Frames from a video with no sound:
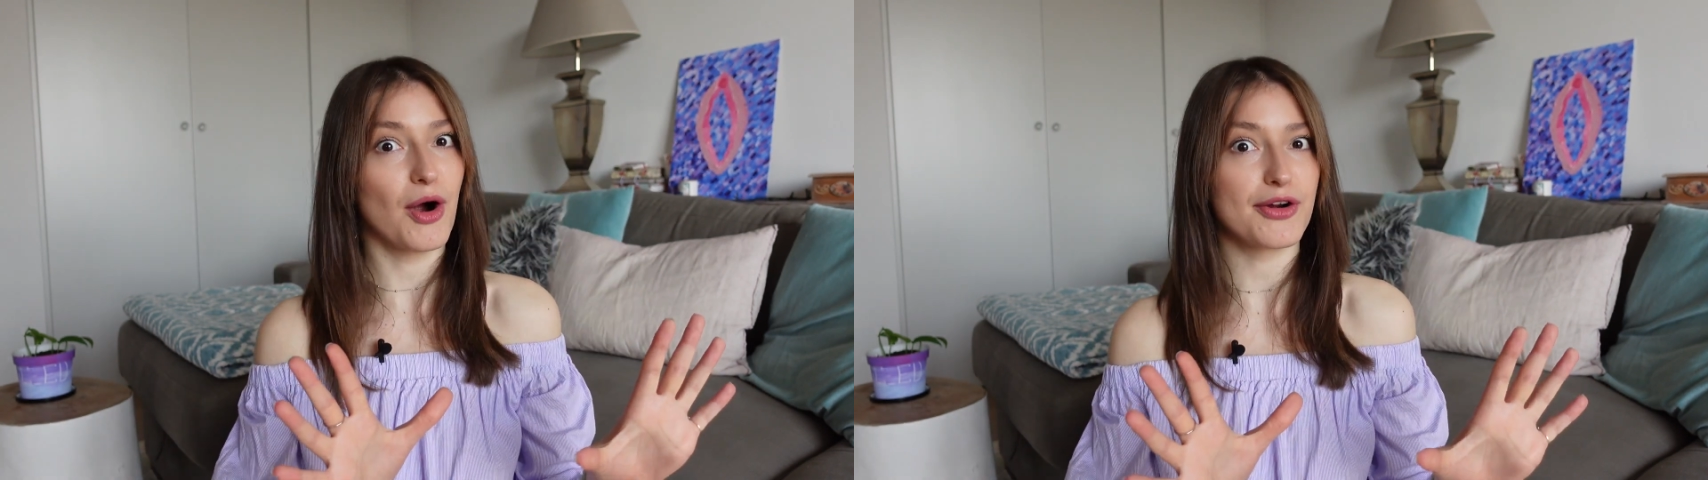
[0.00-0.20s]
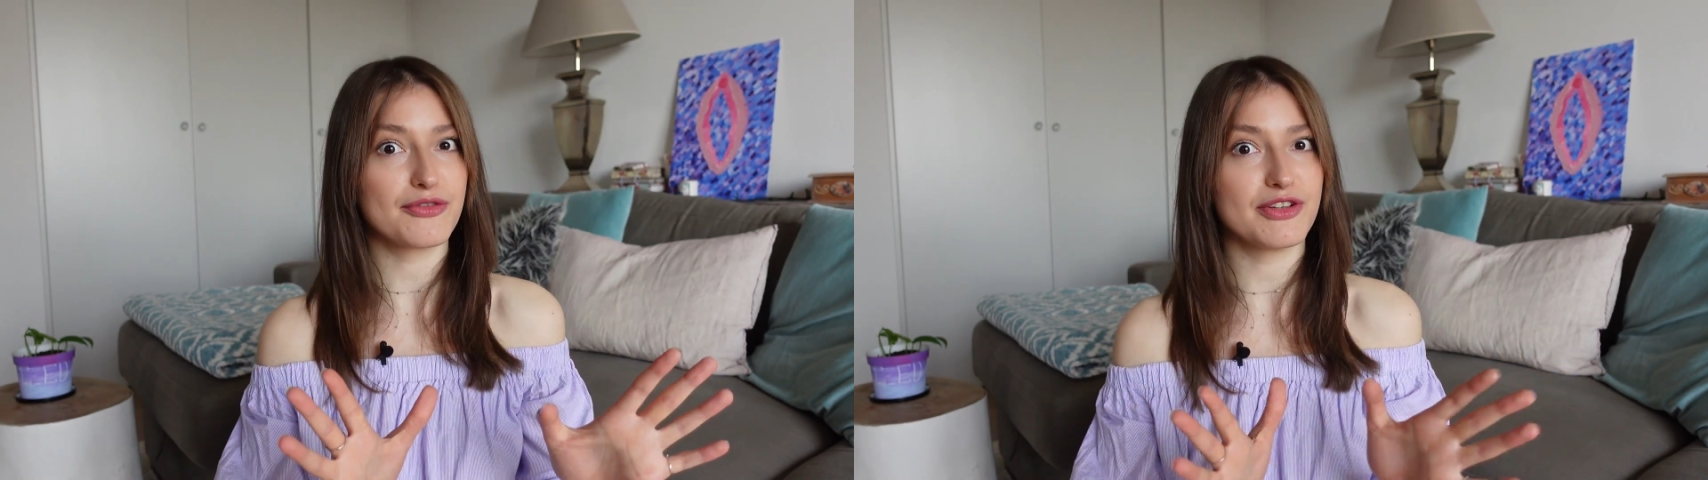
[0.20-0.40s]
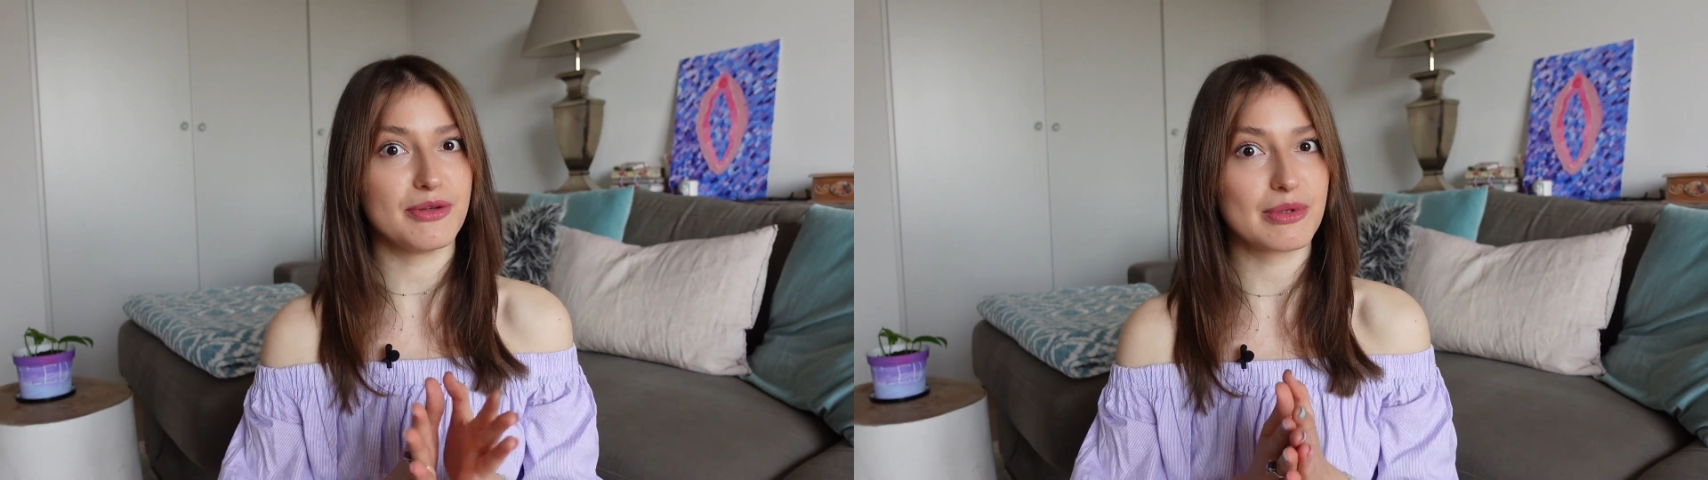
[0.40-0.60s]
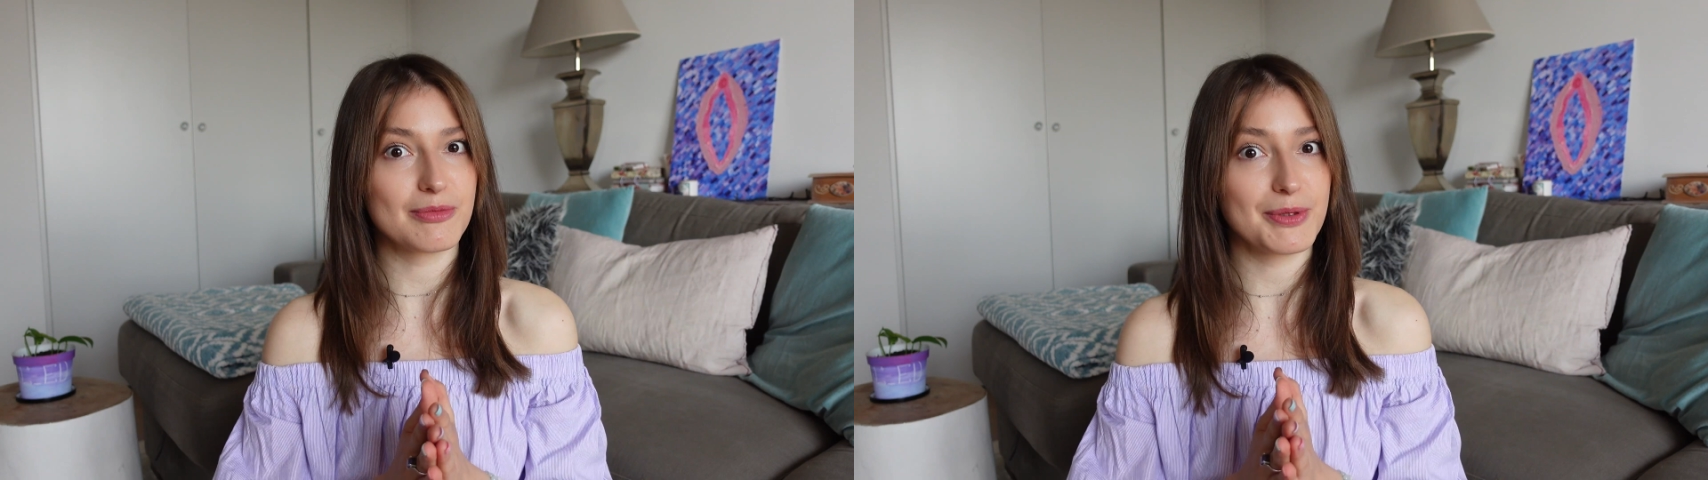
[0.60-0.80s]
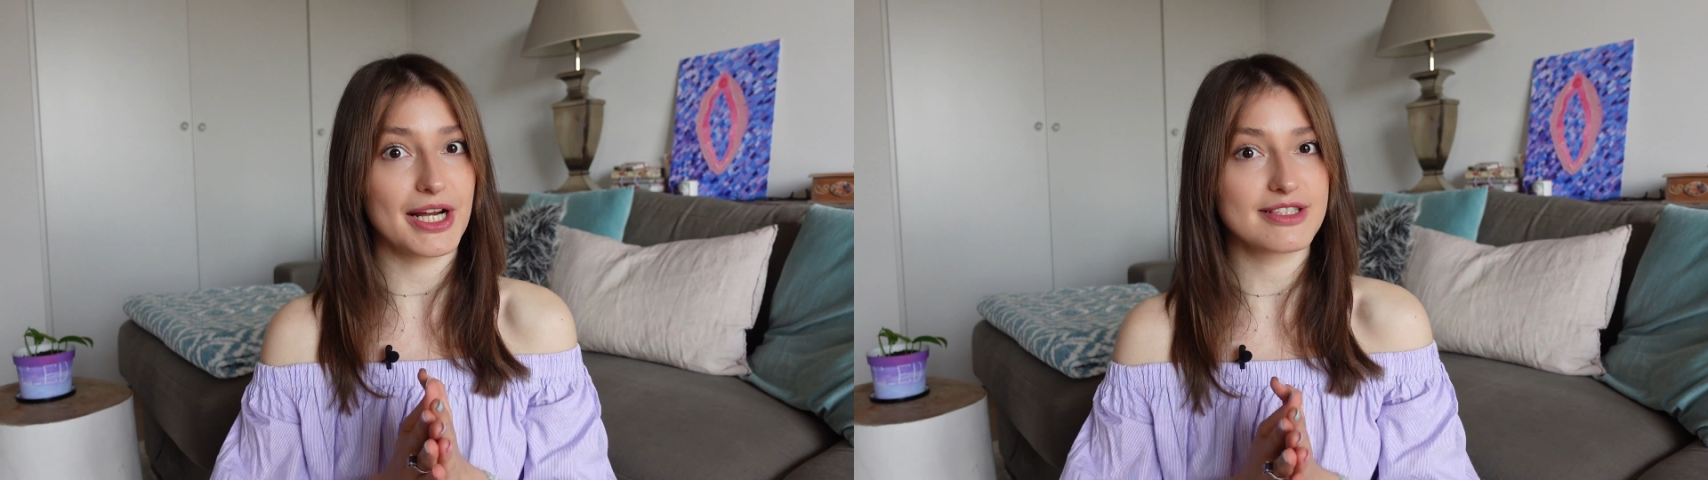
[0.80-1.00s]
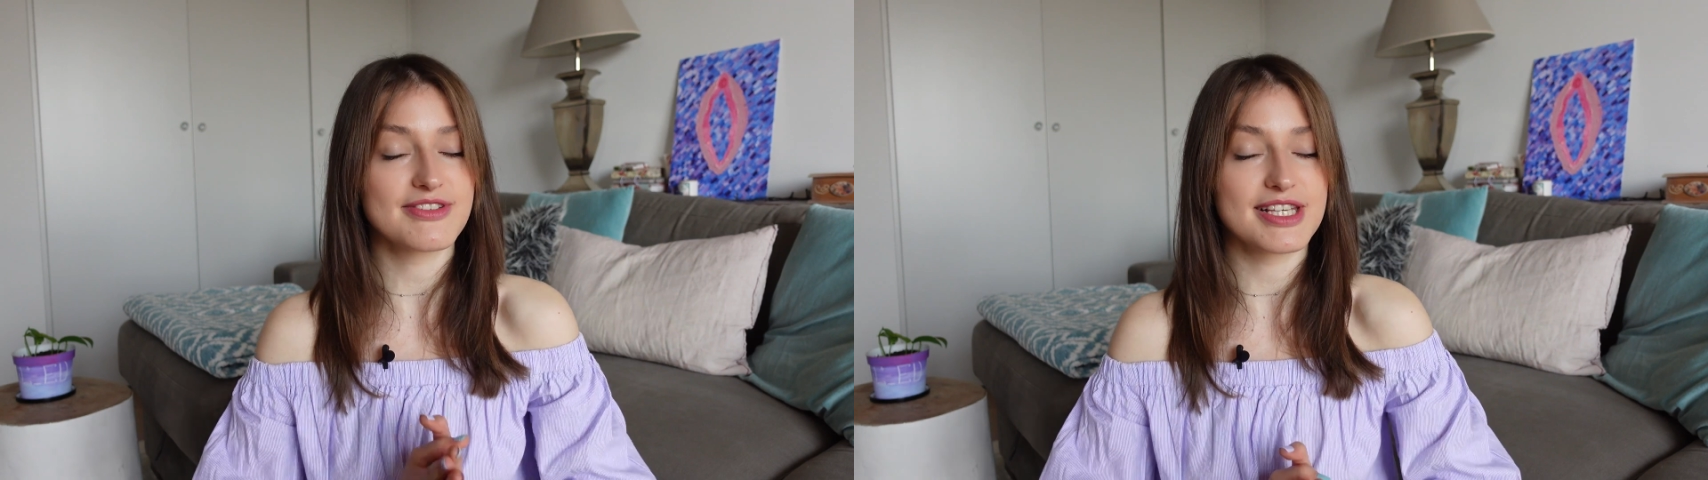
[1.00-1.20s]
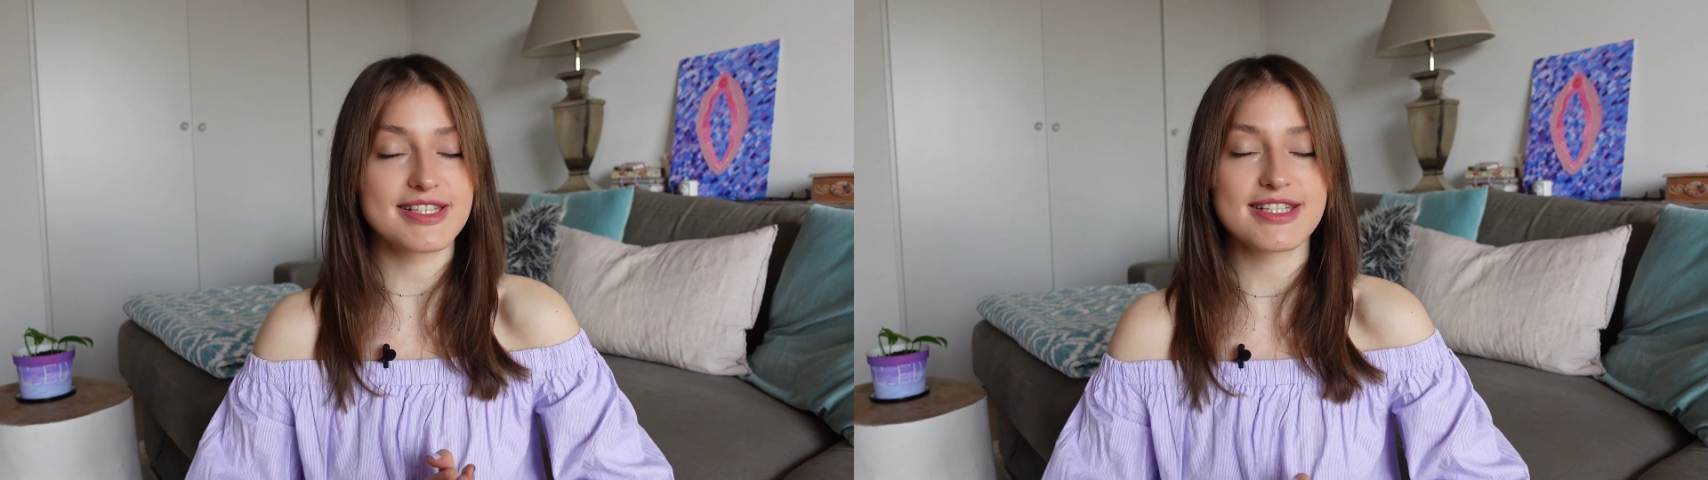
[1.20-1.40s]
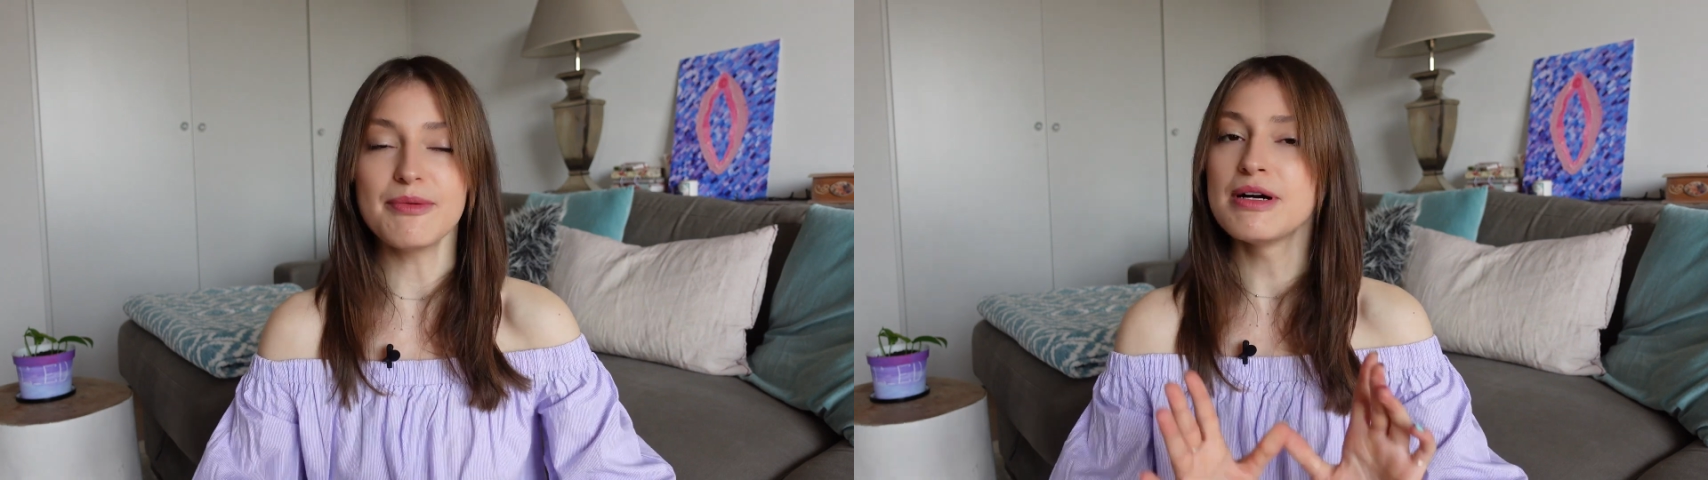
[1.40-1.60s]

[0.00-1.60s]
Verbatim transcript: part of the female reproductive system.